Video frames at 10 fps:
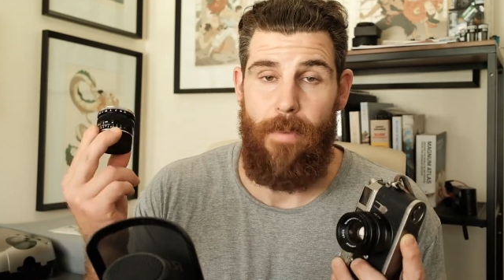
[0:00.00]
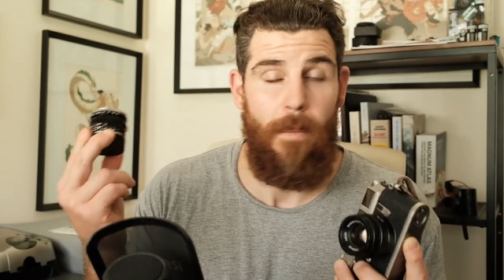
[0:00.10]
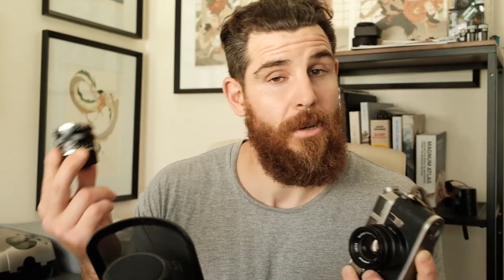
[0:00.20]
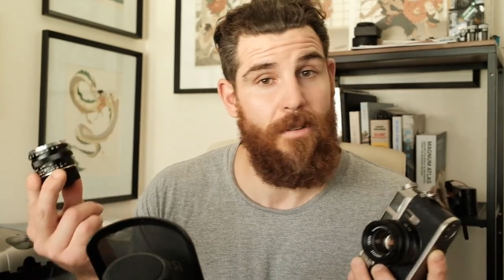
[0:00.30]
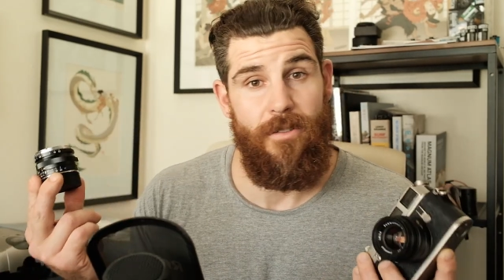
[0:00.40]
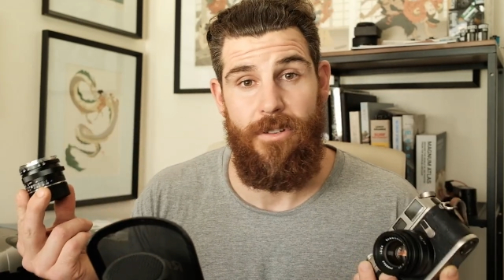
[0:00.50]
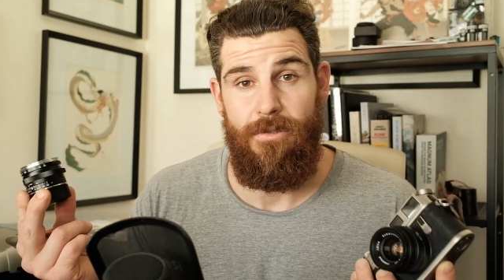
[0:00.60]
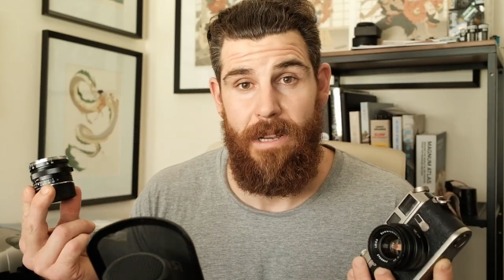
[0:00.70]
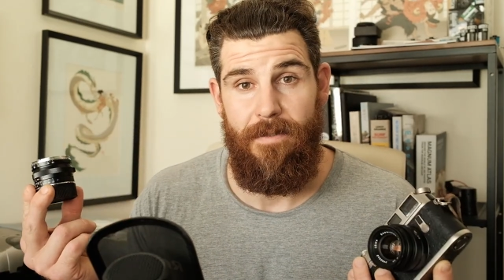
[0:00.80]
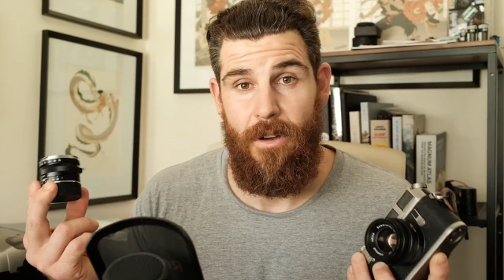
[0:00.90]
probably do a few
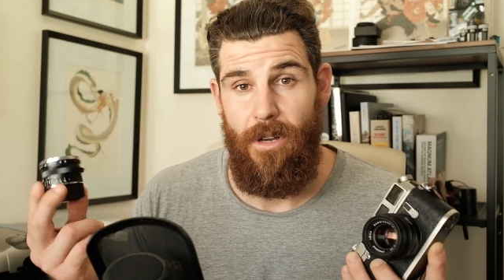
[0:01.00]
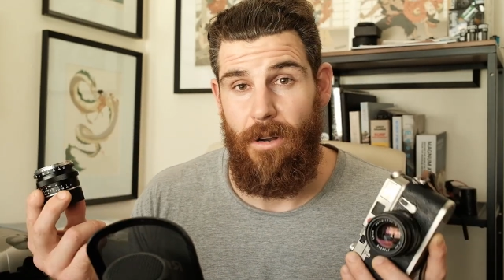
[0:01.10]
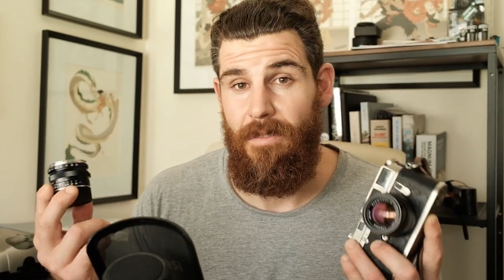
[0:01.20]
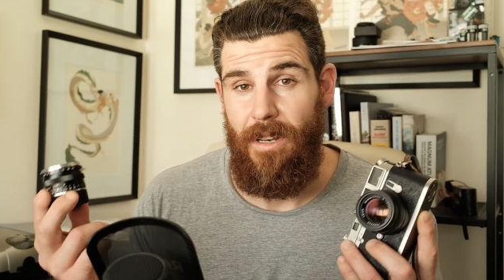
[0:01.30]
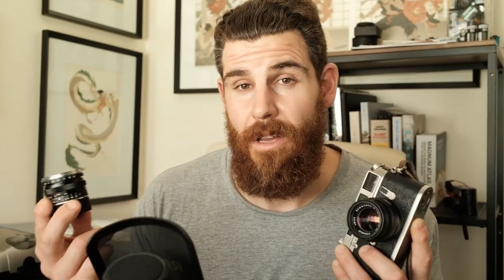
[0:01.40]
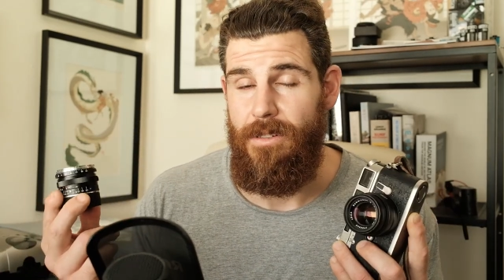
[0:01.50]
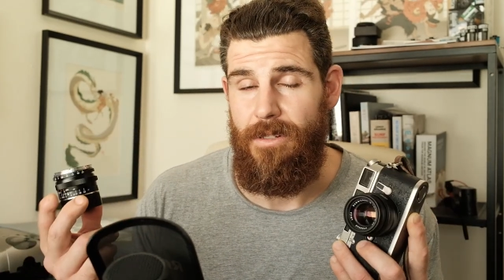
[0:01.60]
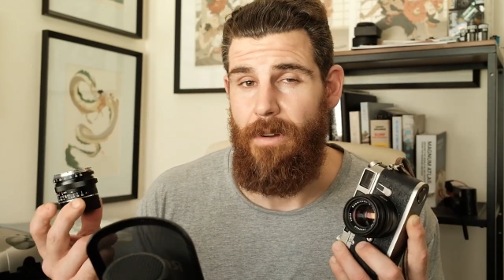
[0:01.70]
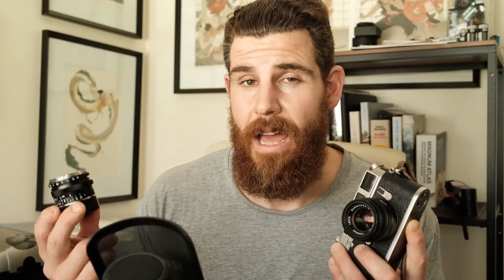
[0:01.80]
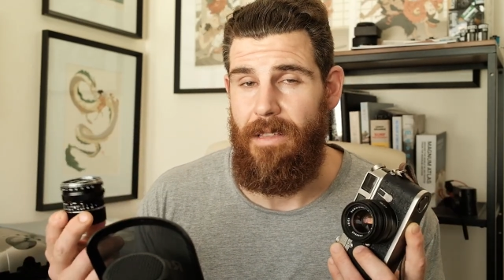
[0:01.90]
street photog videos
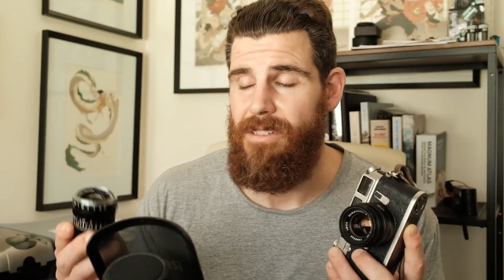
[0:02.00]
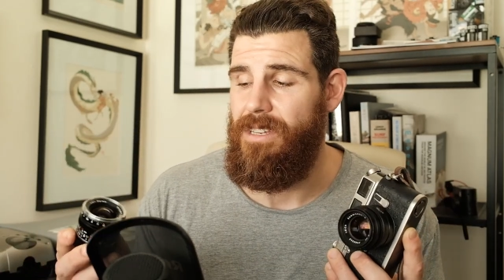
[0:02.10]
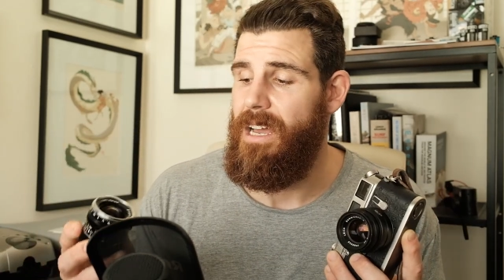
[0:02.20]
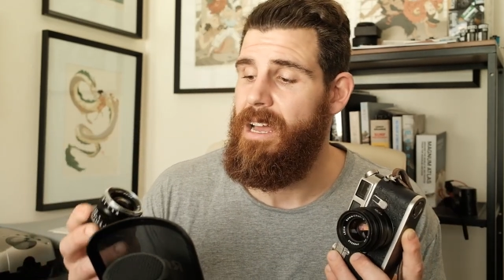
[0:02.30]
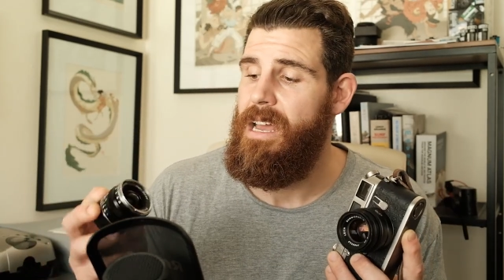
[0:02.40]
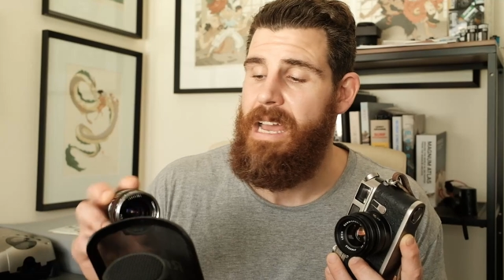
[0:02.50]
throughout this year.